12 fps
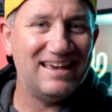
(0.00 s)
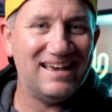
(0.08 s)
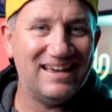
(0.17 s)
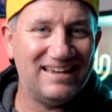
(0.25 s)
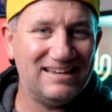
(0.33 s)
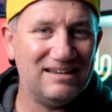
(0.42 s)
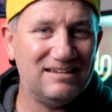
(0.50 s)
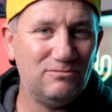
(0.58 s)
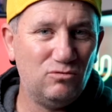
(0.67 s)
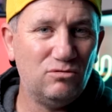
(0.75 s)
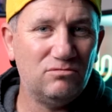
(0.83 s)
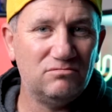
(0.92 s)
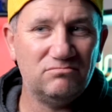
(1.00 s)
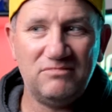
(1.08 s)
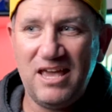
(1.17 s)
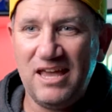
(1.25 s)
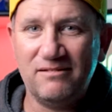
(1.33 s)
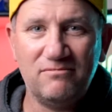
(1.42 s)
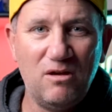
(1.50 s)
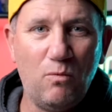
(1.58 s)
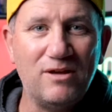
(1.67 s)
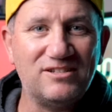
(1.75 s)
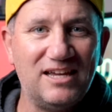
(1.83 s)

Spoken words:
it won't